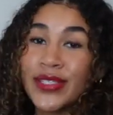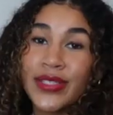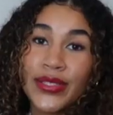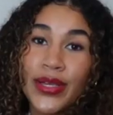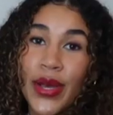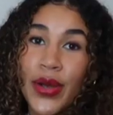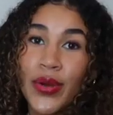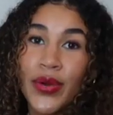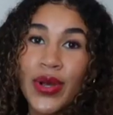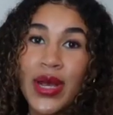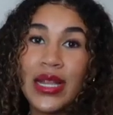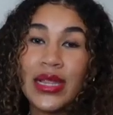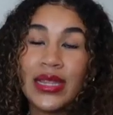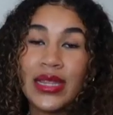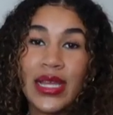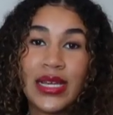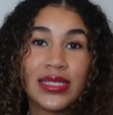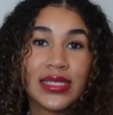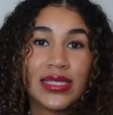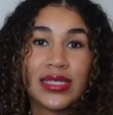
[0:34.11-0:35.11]
So
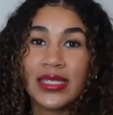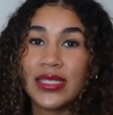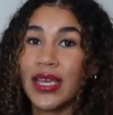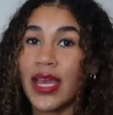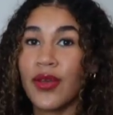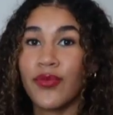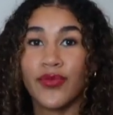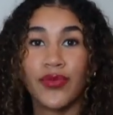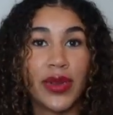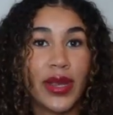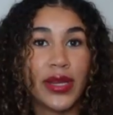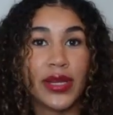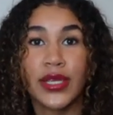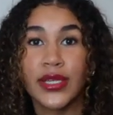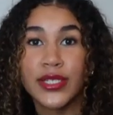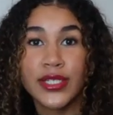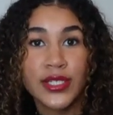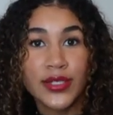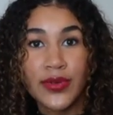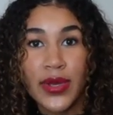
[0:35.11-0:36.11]
let's get right
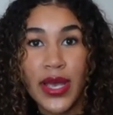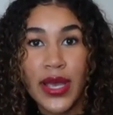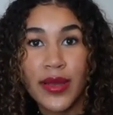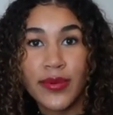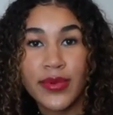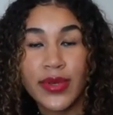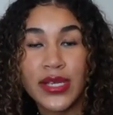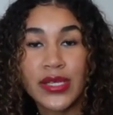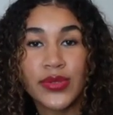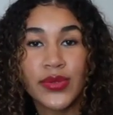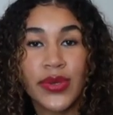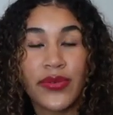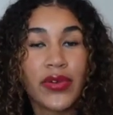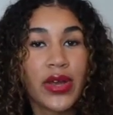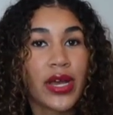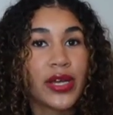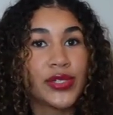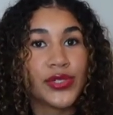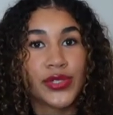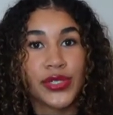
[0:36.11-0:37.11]
into it because we have
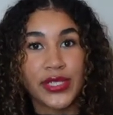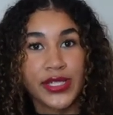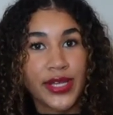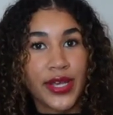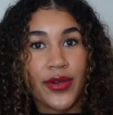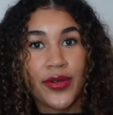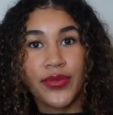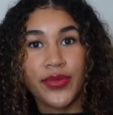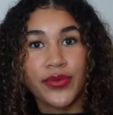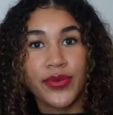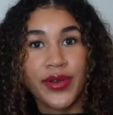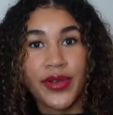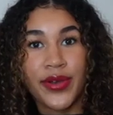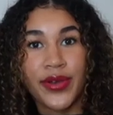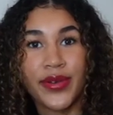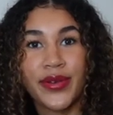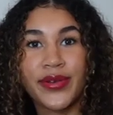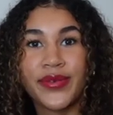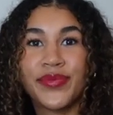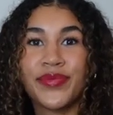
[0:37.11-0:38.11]
100 to go
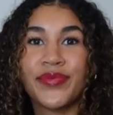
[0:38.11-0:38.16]
through.